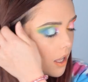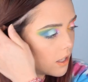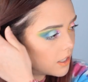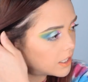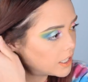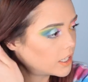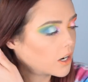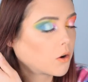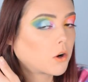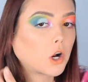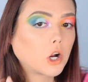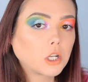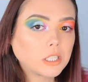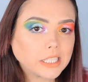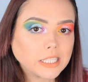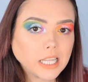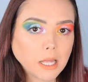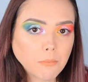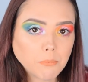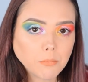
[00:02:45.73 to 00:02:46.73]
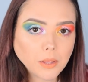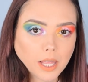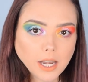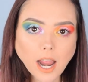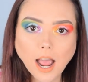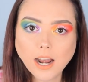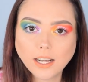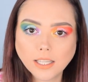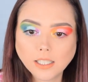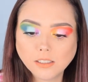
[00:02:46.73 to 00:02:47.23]
you know, curling them and
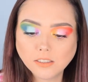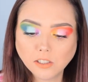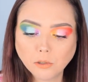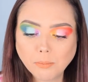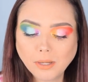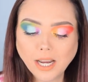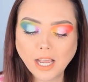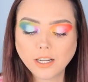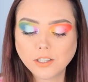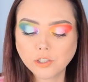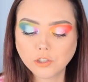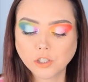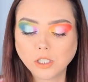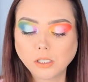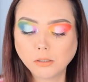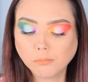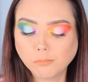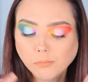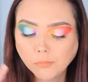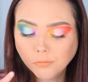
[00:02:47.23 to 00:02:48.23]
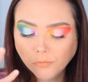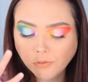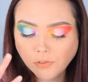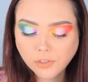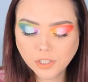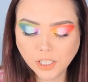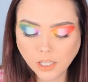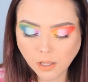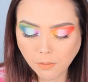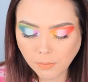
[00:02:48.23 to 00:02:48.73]
adding a little bit extra oomph
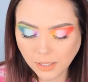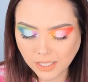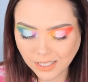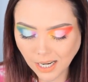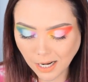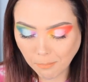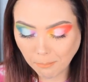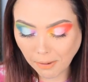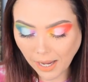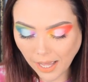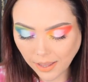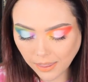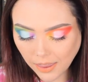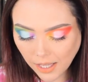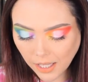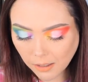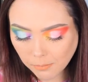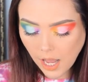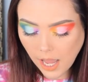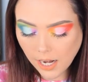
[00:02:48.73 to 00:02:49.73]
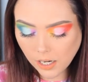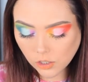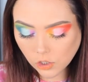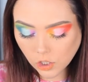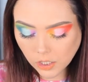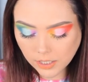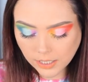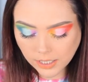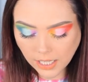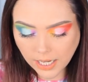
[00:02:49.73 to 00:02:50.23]
to them is not a bad thing. And it
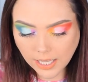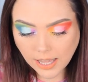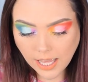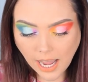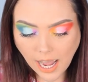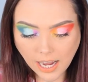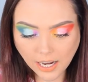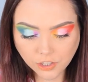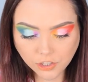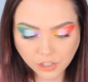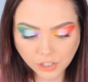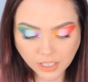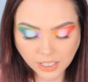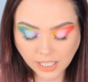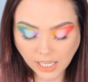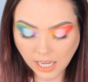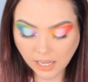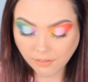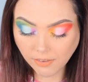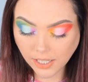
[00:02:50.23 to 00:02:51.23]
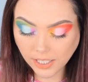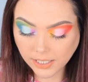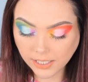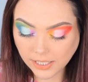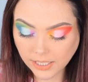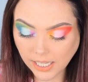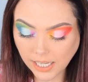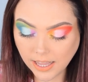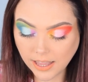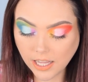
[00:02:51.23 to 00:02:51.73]
looks like they actually gave
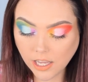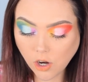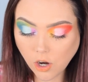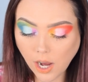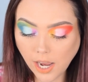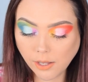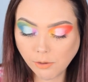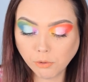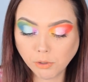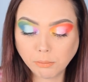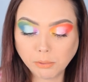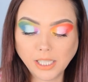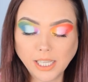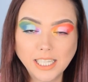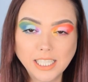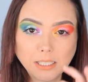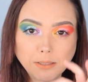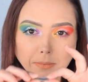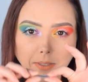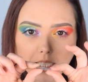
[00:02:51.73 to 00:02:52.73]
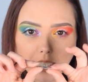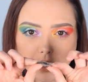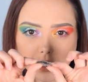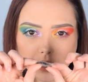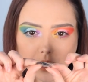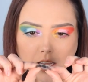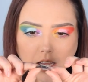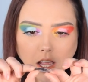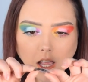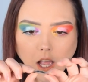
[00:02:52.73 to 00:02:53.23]
us in there a
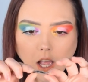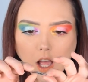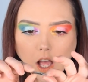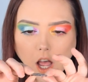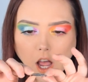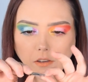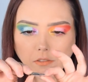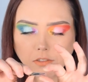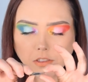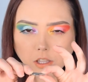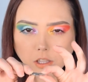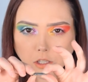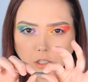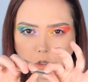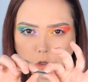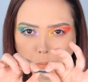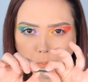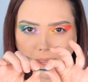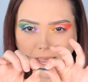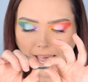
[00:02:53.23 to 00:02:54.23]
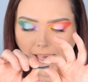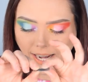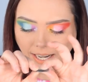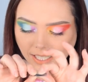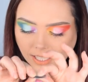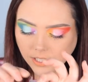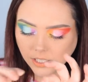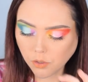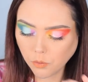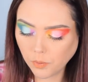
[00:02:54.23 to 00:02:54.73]
replacement of the little
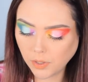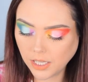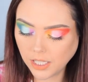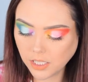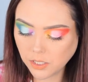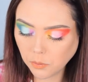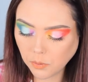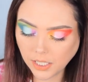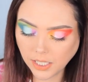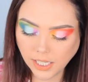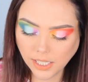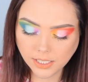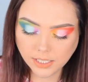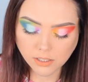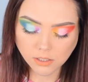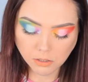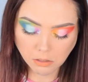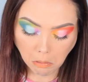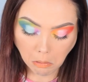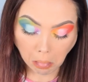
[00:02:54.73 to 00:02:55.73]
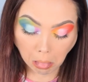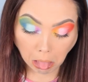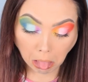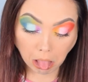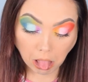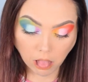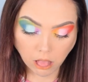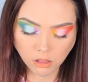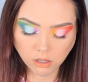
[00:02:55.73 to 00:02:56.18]
padding. So when this one gets, when